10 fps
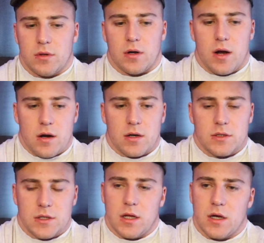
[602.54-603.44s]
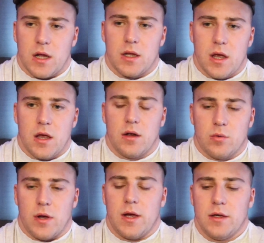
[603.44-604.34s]
with their arrogance. They thought they could get
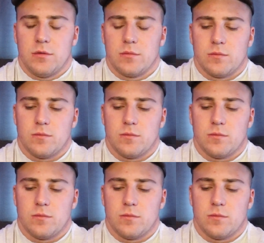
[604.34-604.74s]
away